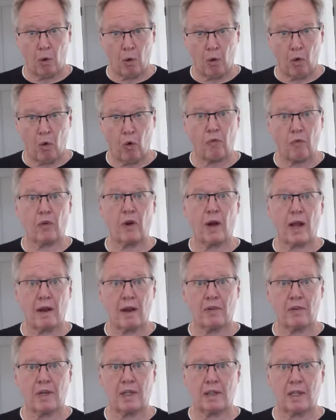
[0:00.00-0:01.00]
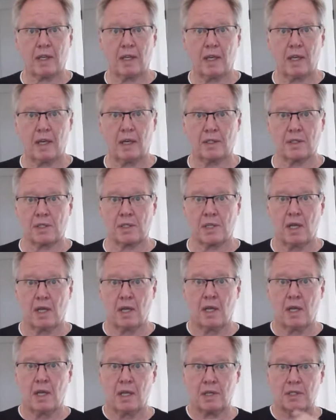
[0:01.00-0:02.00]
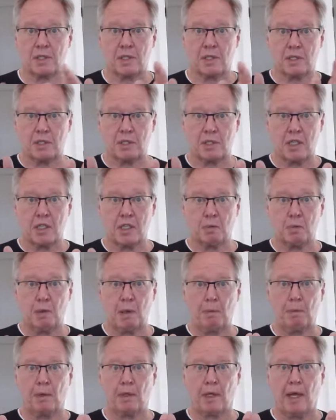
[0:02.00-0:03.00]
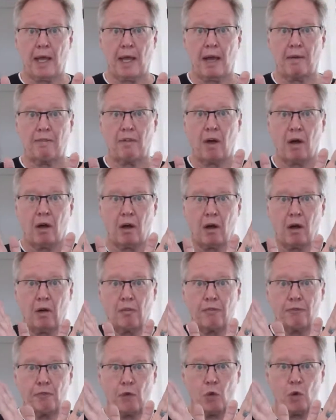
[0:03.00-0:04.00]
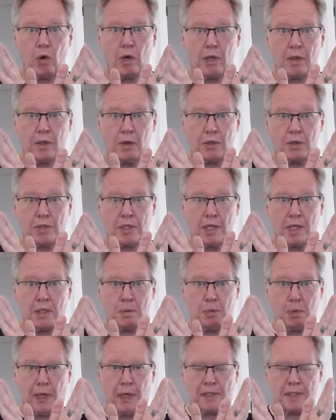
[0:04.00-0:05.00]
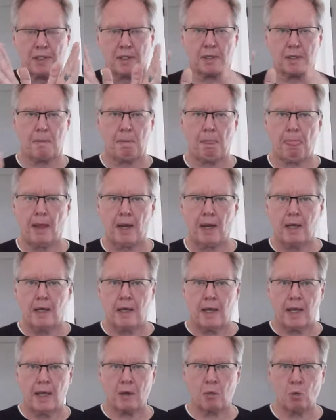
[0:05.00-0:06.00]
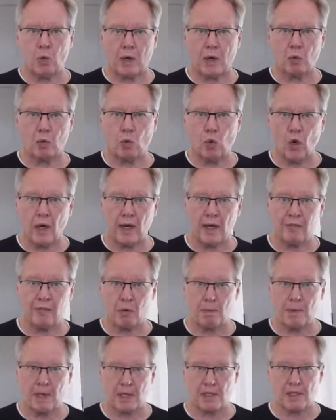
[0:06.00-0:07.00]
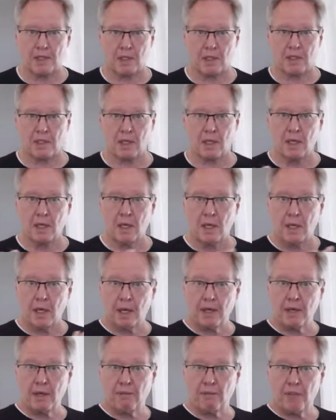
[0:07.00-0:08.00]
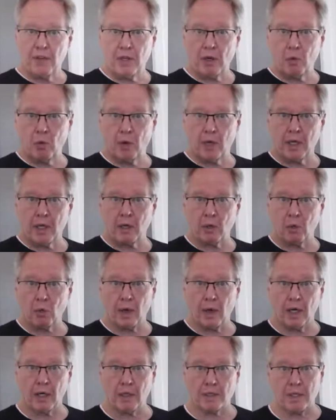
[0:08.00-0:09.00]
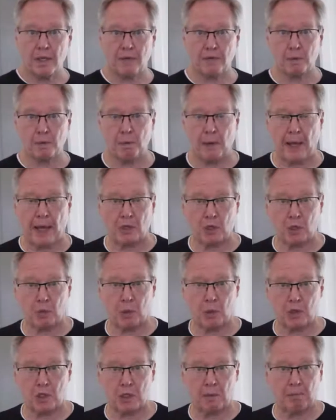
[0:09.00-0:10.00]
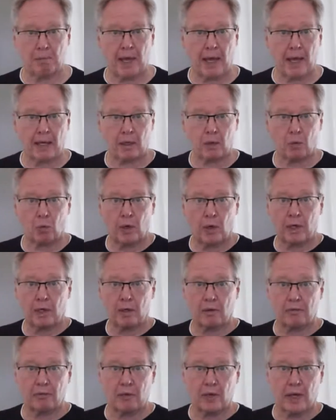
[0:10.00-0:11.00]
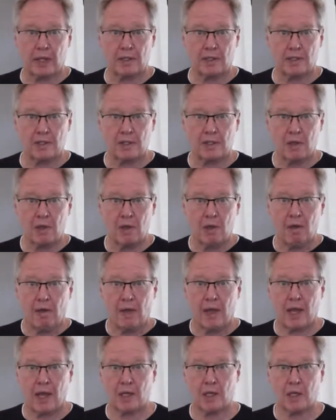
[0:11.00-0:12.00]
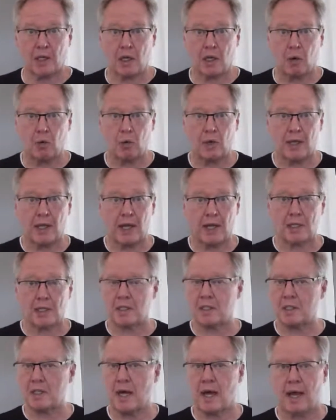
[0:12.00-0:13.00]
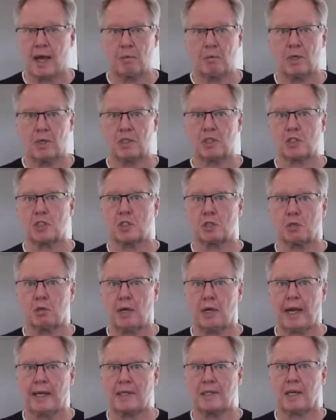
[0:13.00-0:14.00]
over everything else is to teach people to have all four of those things present. And when one of them isn't, and you feel one of your relatives pushing back or one of your friends, and you go with that timeless, trite